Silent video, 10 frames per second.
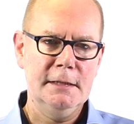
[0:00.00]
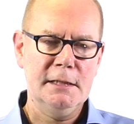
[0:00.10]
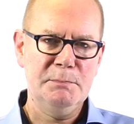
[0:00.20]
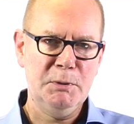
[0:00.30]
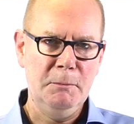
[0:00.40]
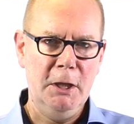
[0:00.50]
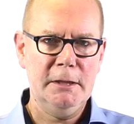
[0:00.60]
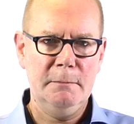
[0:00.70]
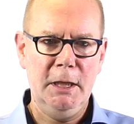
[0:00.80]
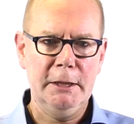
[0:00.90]
This is
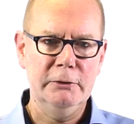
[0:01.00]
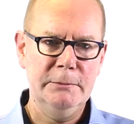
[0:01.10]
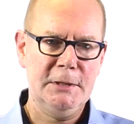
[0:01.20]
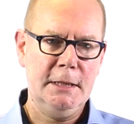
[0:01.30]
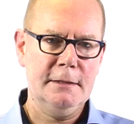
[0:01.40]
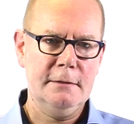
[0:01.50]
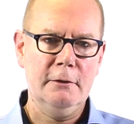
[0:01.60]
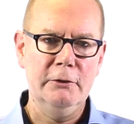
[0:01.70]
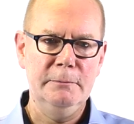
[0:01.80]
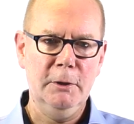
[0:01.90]
promoted by groups such as
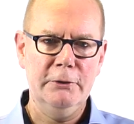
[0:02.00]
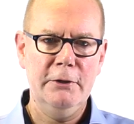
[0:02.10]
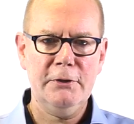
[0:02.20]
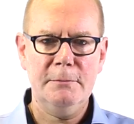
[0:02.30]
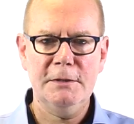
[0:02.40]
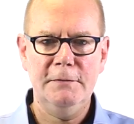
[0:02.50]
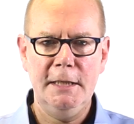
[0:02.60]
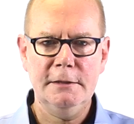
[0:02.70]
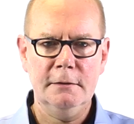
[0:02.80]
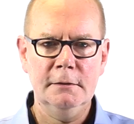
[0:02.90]
the Group on Earth
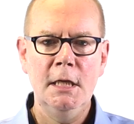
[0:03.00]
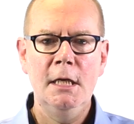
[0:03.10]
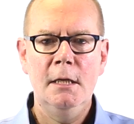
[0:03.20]
Observation,